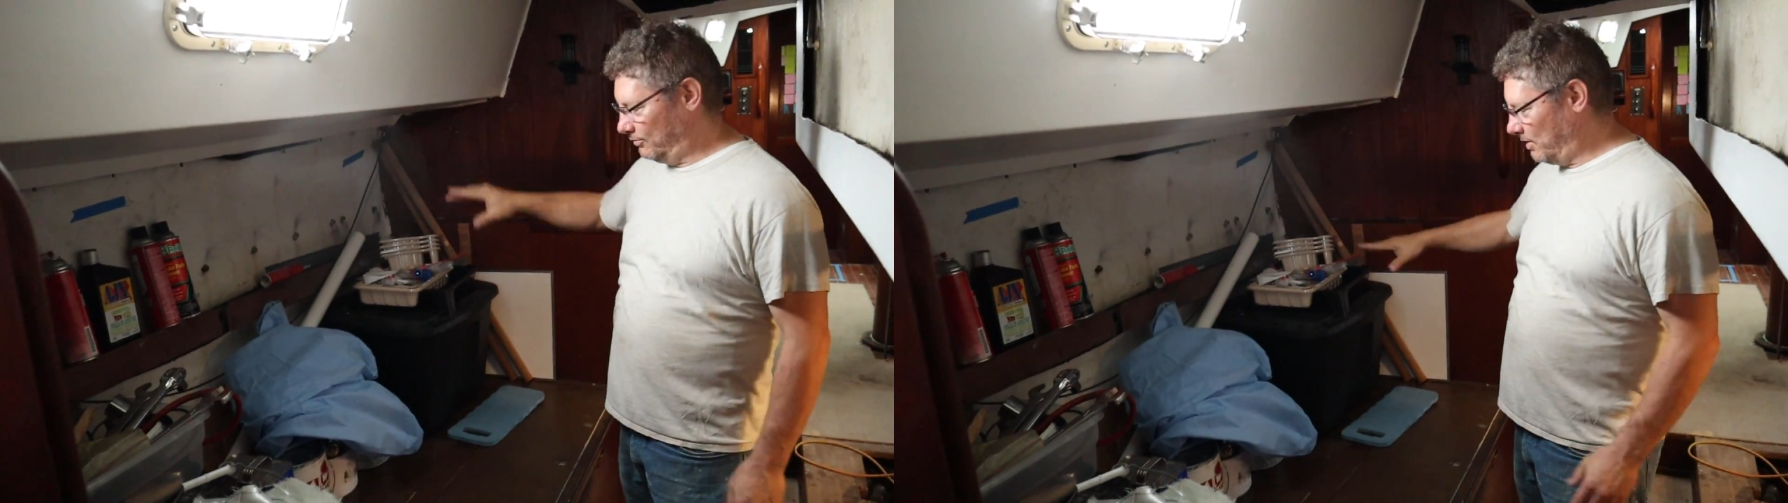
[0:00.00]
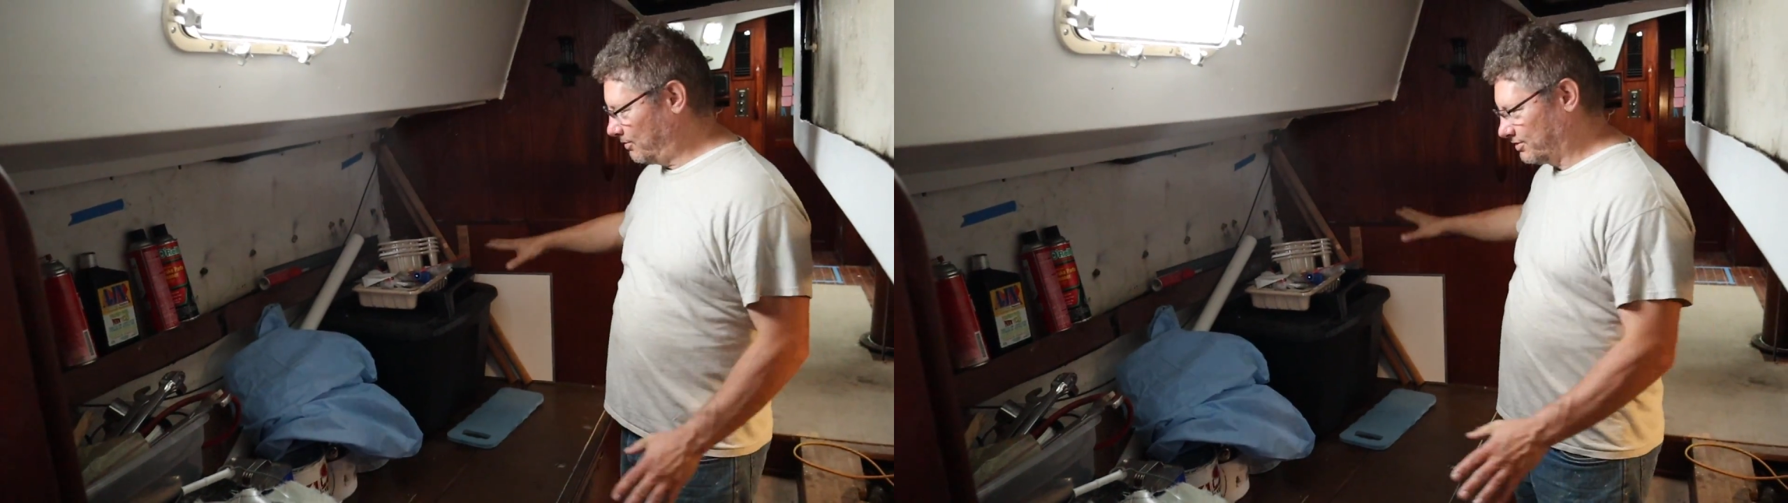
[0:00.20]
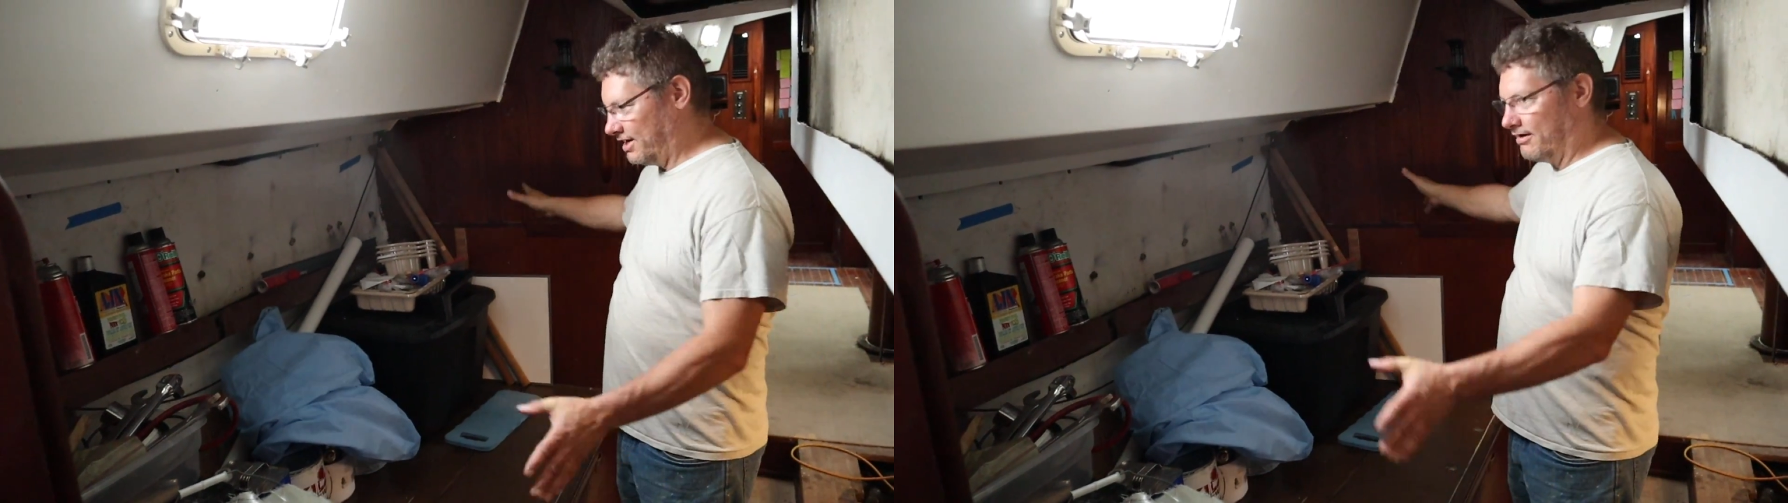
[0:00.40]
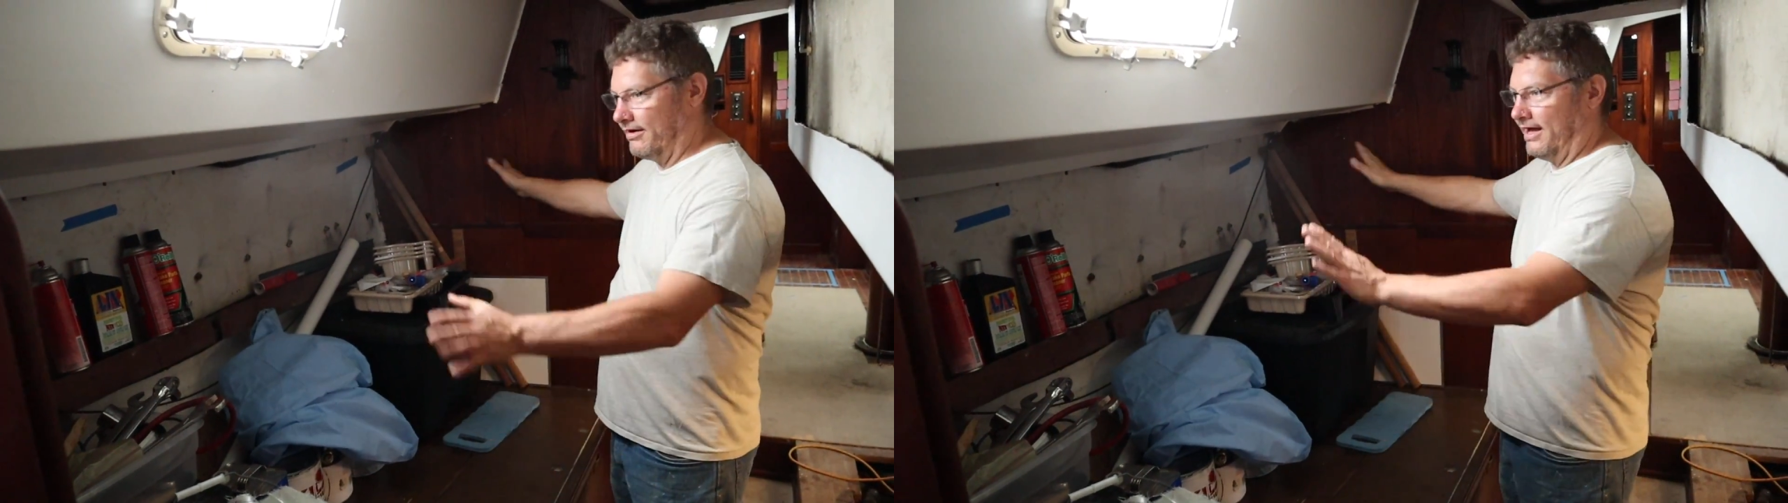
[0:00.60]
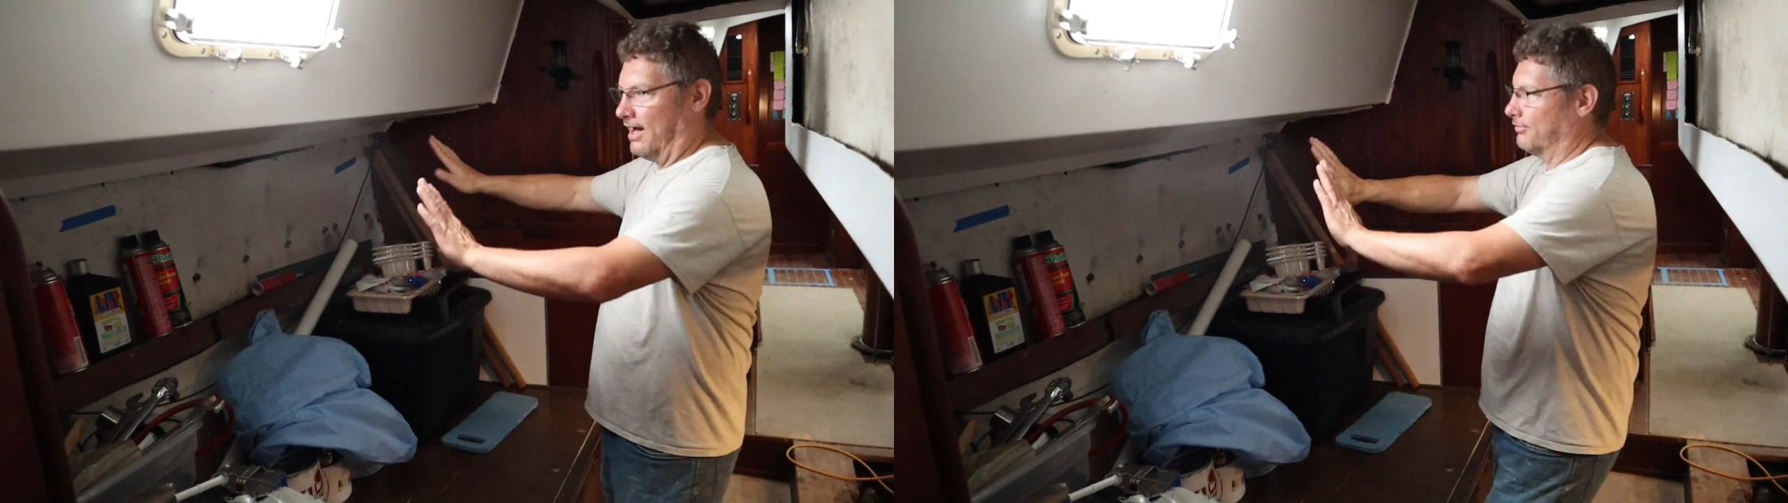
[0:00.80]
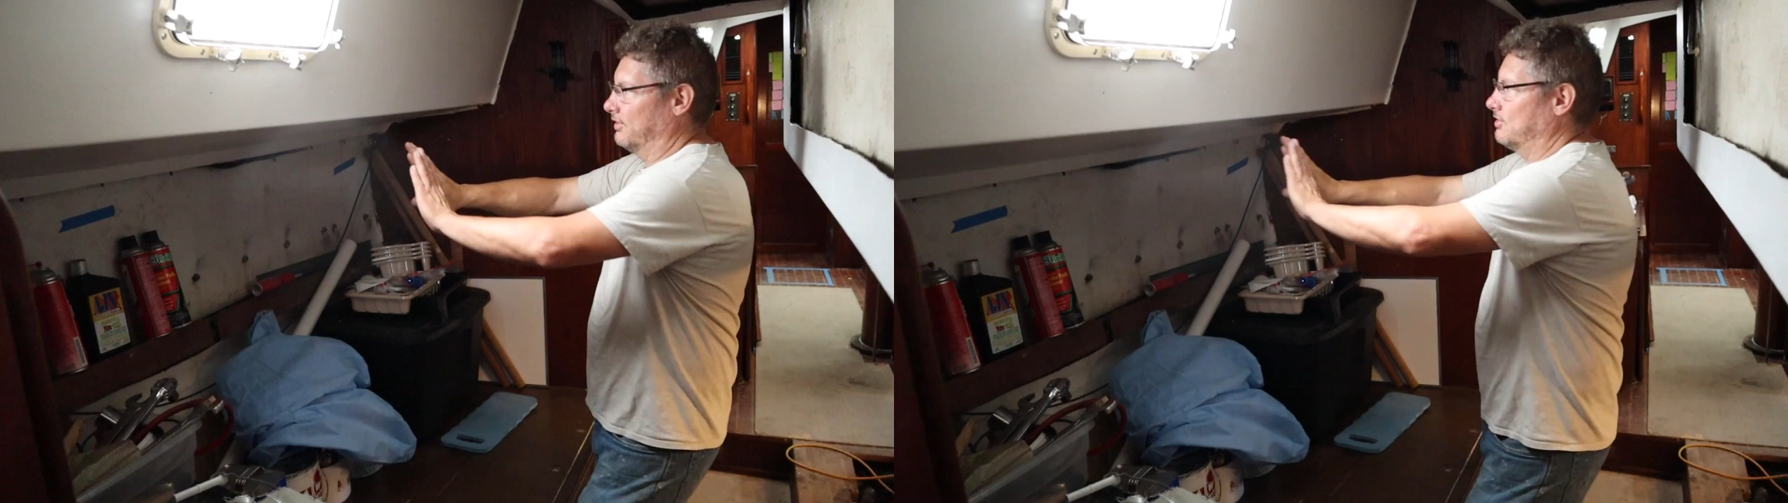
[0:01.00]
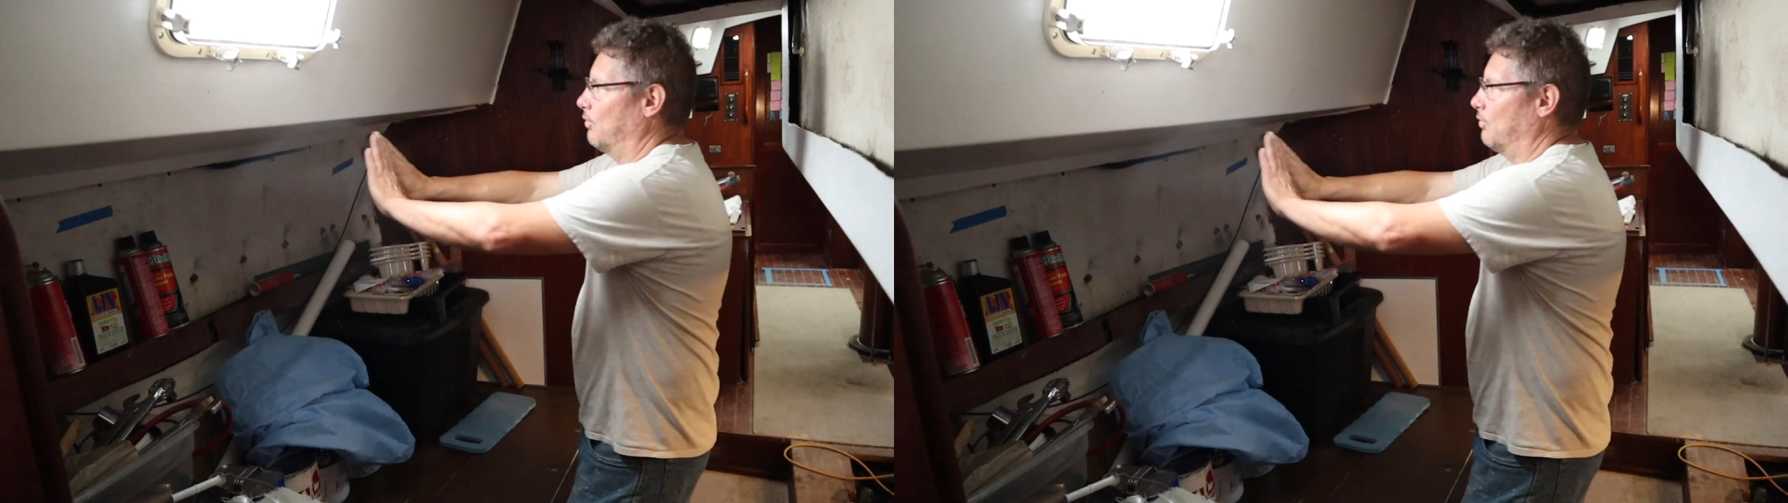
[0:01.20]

we were tearing out this